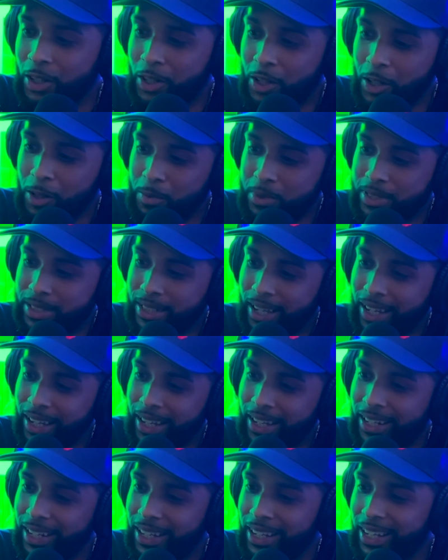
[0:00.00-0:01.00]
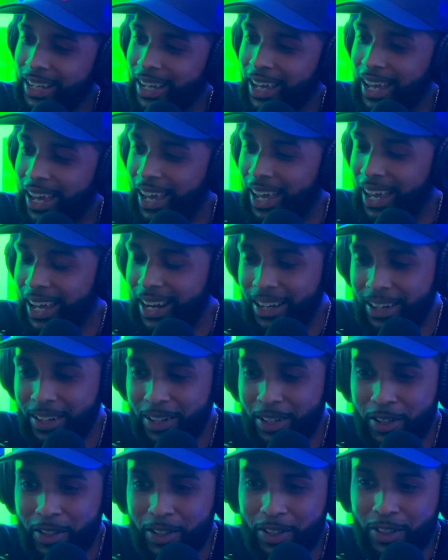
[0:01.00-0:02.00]
You know what I'm saying? And
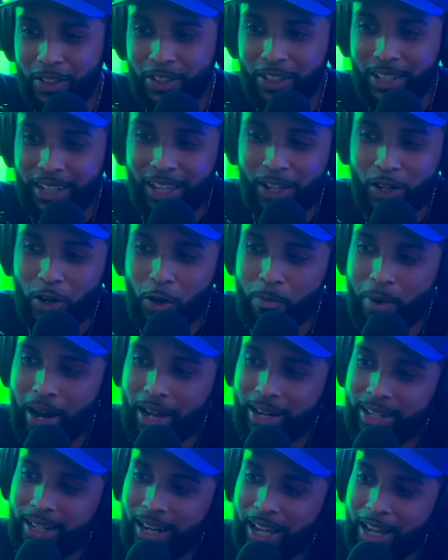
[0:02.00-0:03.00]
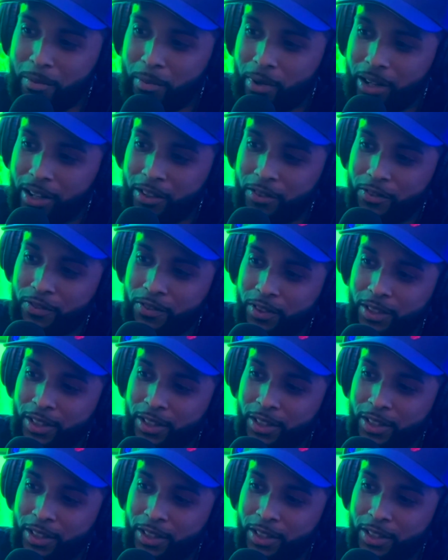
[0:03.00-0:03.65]
he go by the name of